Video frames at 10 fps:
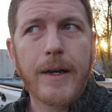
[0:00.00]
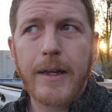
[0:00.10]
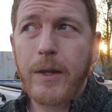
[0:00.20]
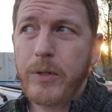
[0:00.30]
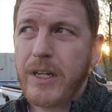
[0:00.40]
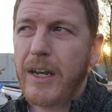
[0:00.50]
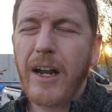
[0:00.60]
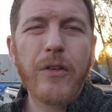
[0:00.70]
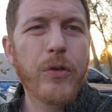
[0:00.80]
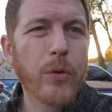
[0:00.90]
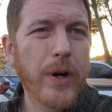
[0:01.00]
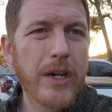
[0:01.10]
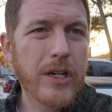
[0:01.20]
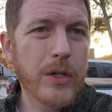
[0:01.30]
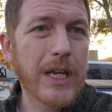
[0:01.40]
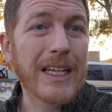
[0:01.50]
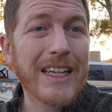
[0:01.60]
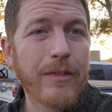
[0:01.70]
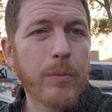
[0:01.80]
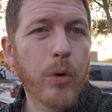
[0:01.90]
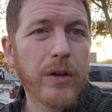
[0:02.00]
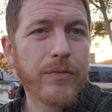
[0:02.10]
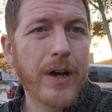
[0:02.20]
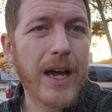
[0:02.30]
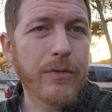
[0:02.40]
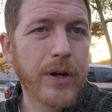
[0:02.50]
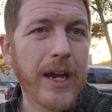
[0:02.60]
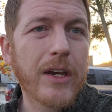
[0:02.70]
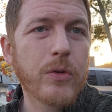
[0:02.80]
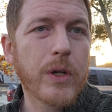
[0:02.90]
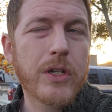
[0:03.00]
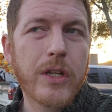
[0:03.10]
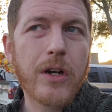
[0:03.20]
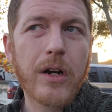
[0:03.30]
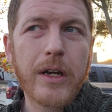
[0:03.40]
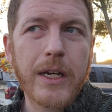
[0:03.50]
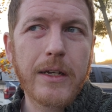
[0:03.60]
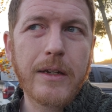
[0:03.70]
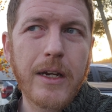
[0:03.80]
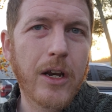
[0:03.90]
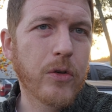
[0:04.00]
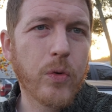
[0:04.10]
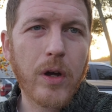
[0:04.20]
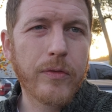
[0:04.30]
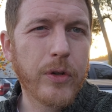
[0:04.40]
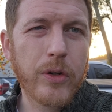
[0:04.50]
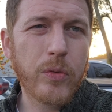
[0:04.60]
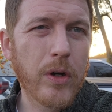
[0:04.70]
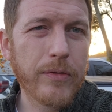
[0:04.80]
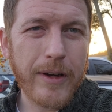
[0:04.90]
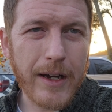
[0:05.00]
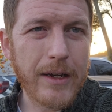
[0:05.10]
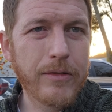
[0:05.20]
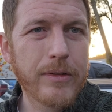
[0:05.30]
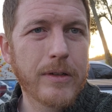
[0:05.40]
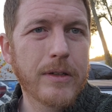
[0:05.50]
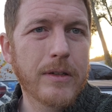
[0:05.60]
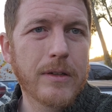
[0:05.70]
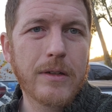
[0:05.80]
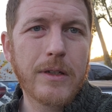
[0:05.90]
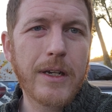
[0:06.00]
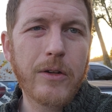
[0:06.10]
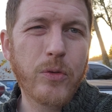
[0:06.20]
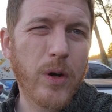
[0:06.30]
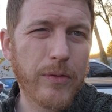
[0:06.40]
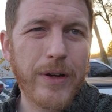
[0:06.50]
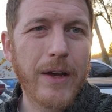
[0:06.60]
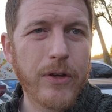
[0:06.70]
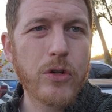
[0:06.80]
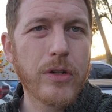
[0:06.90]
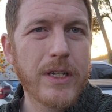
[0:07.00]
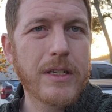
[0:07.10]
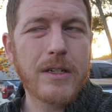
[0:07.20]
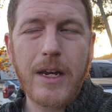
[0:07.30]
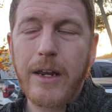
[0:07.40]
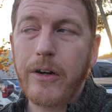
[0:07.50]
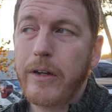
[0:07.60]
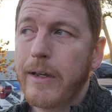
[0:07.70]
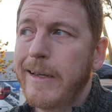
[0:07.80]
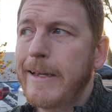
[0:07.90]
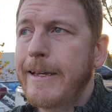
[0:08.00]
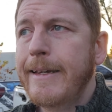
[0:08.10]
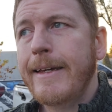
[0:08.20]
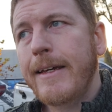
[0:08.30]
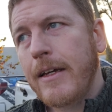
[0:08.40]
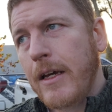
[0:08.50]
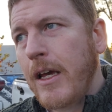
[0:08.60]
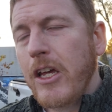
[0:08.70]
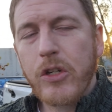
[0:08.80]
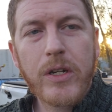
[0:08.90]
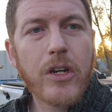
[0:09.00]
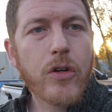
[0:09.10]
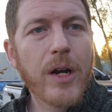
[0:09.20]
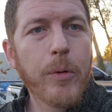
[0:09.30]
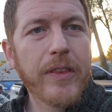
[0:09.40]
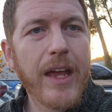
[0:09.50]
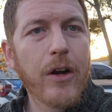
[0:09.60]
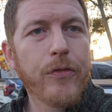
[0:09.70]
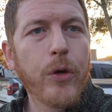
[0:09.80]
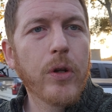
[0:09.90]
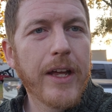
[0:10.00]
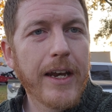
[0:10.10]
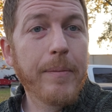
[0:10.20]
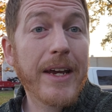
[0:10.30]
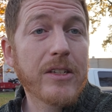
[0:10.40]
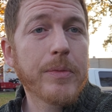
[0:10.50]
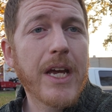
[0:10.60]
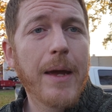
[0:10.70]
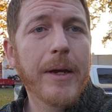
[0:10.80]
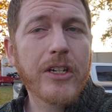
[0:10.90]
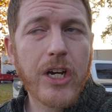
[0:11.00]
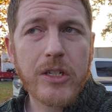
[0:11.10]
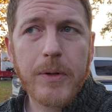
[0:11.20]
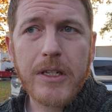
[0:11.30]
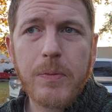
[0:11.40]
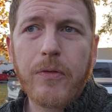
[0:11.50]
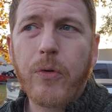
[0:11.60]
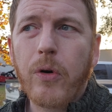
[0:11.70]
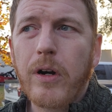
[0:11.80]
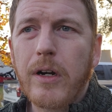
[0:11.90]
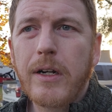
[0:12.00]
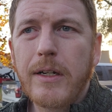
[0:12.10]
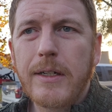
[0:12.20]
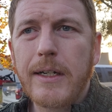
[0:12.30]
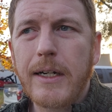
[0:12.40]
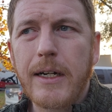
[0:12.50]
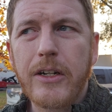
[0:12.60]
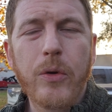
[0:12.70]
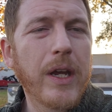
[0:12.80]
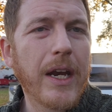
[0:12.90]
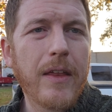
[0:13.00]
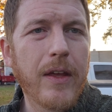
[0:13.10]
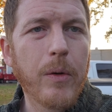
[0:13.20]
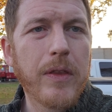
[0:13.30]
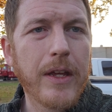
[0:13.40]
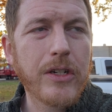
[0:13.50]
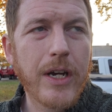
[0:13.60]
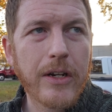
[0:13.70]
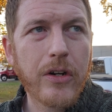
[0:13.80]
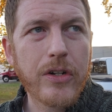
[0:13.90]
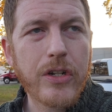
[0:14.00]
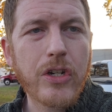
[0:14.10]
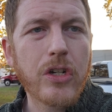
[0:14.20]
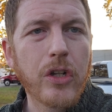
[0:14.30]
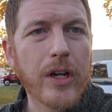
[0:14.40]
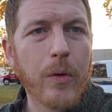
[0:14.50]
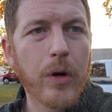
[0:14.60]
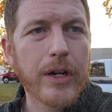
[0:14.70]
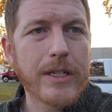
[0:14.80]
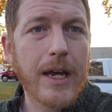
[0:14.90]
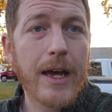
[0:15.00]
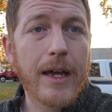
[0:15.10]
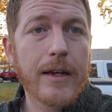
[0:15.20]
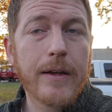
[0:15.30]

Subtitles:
He was getting air fuel ratios in the 11.5 range, which the target, 12.2 to 12.5. 12.5 usually is the standard. So he's going to try to bring the air fuel in and make some timing adjustments before doing anything with the injectors, to just look at where it's at.